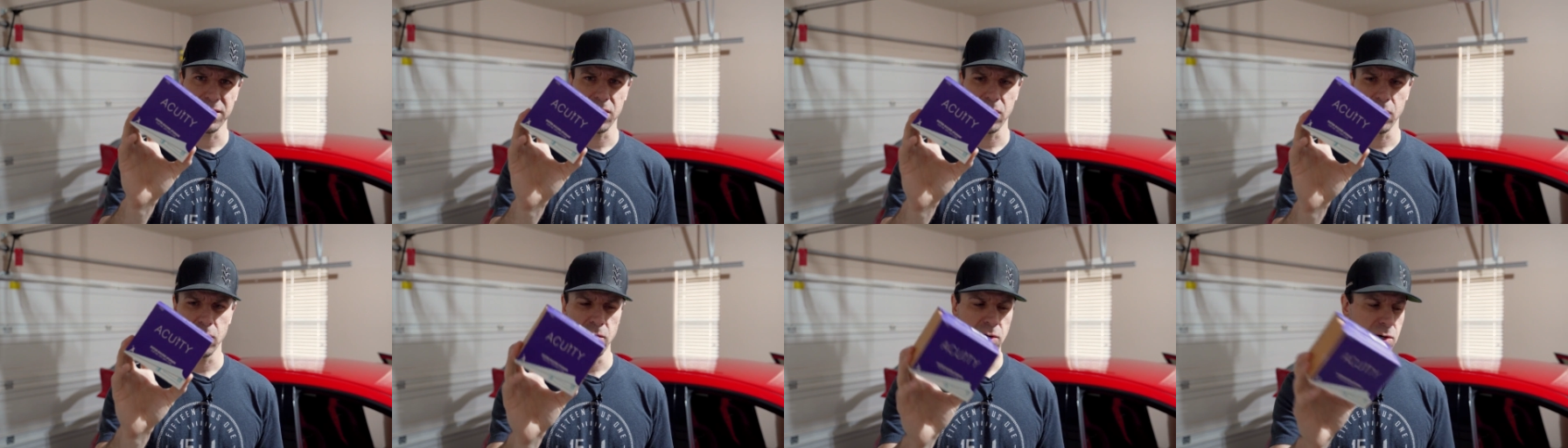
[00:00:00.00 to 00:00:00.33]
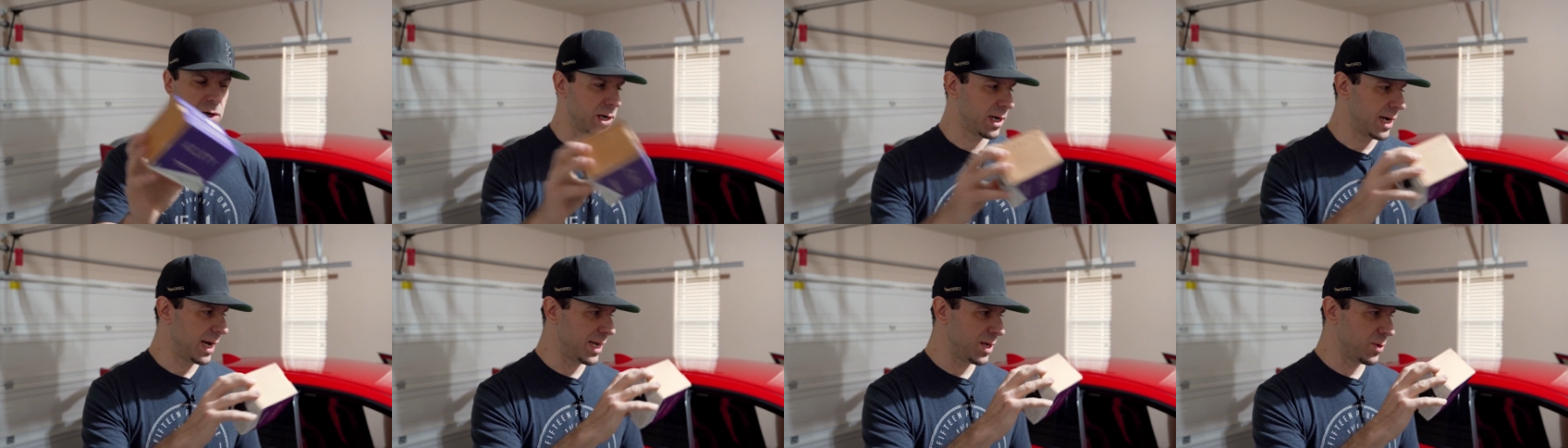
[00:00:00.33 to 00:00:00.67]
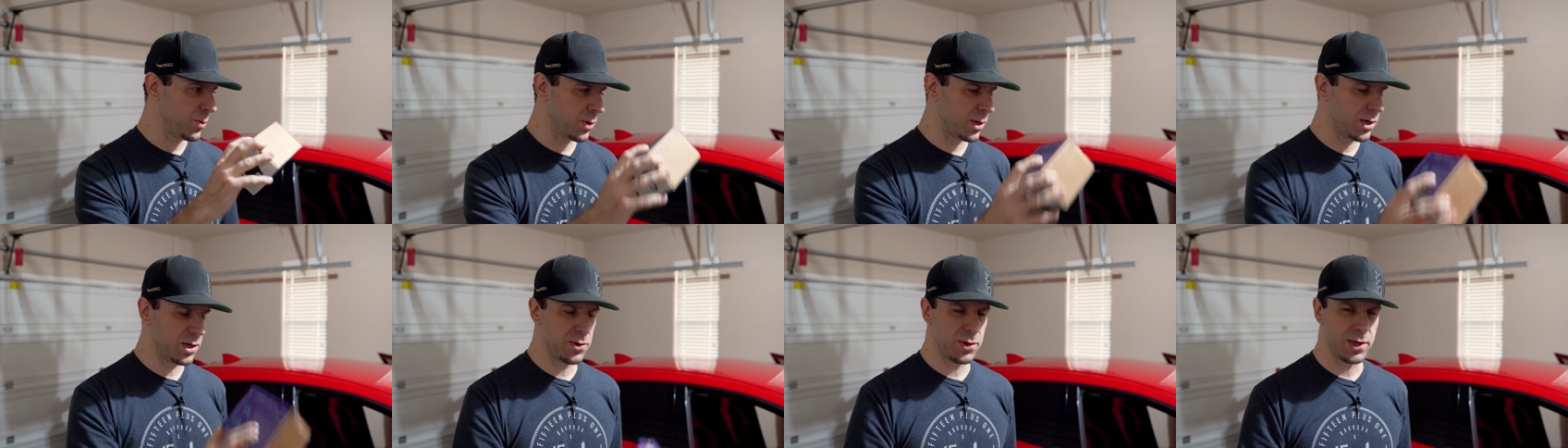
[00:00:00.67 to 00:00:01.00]
closer
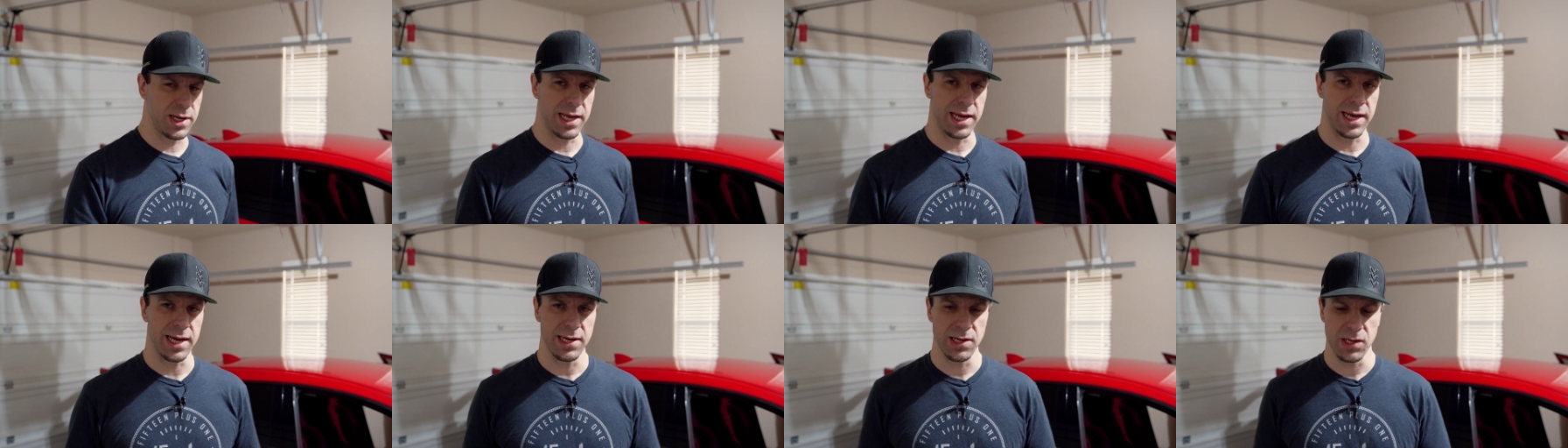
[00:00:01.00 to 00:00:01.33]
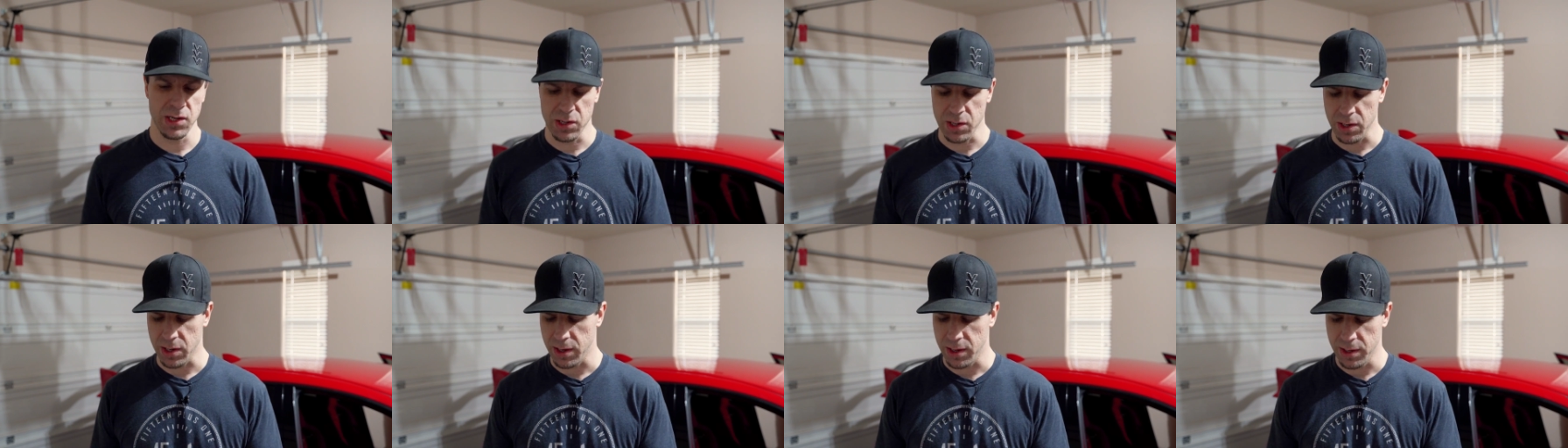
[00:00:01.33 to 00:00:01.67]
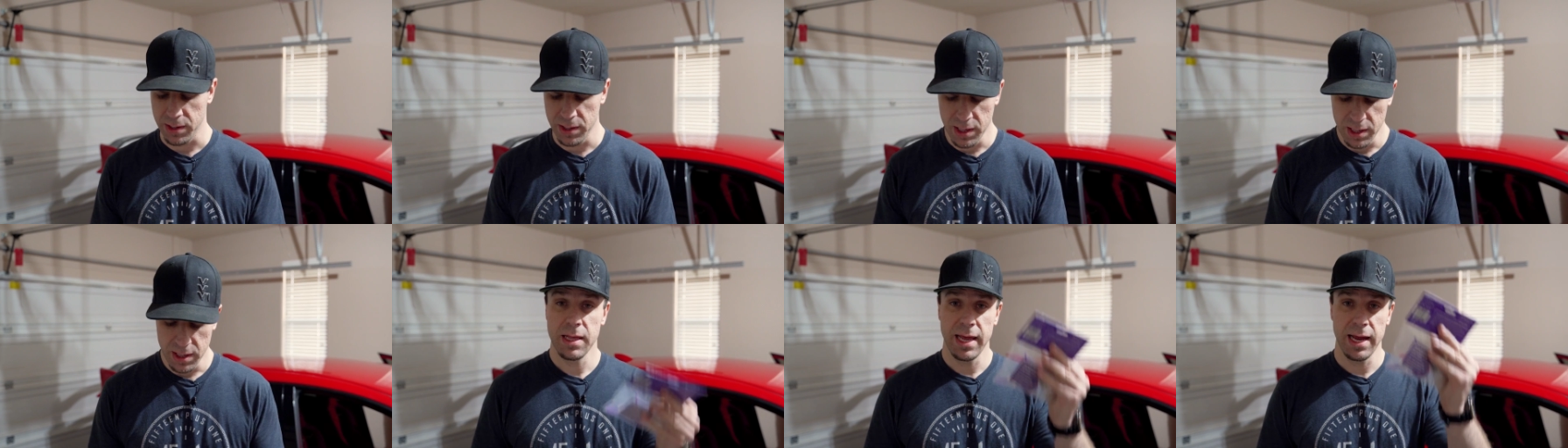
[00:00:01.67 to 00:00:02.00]
as we're doing the install.
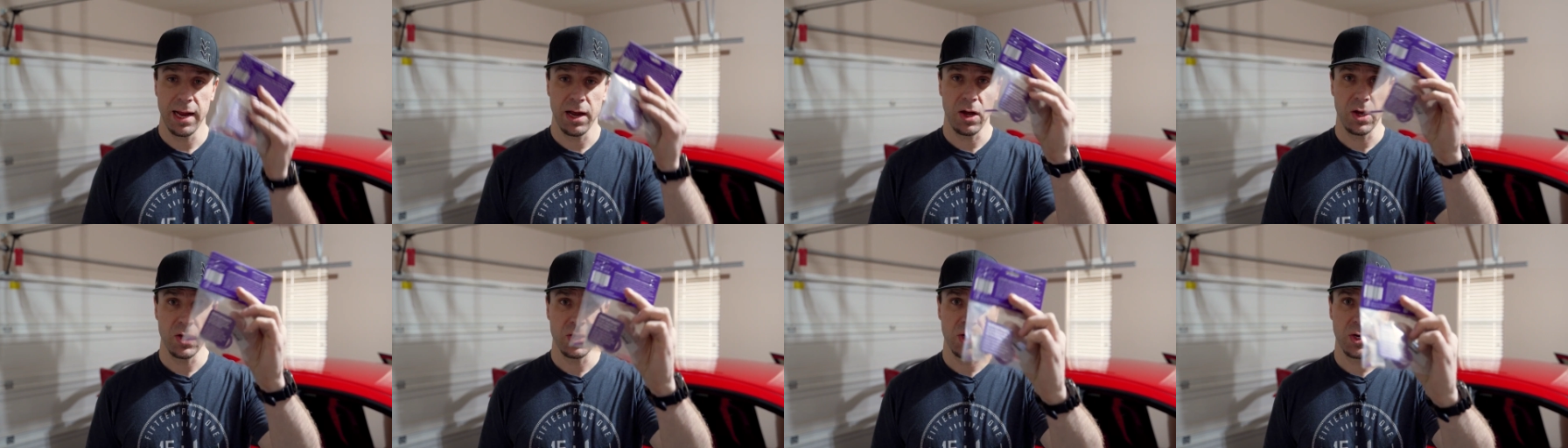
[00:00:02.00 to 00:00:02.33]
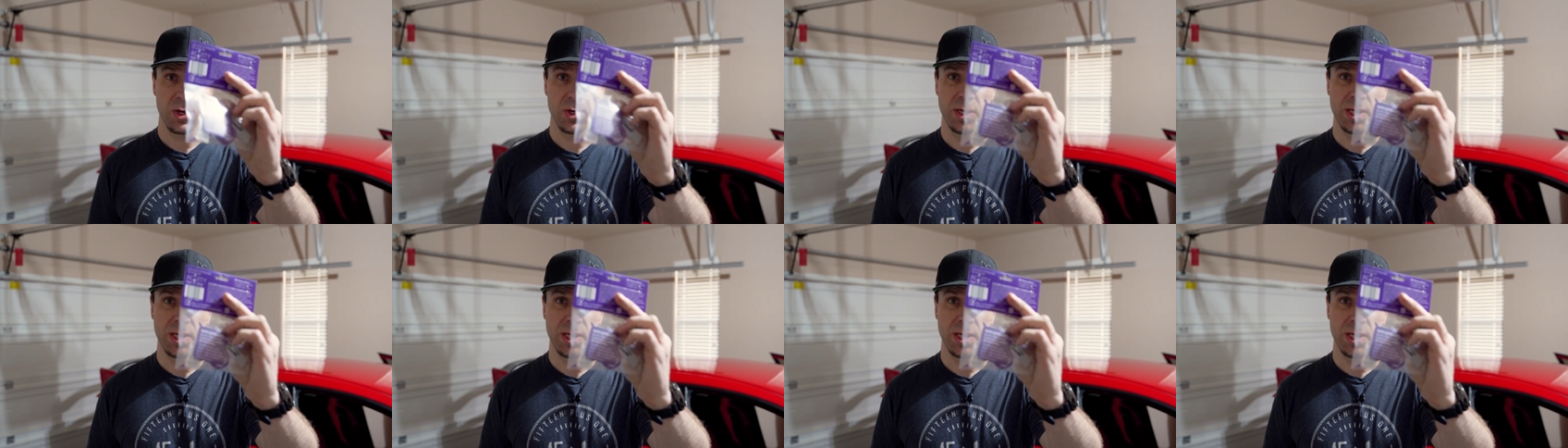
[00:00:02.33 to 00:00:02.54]
They also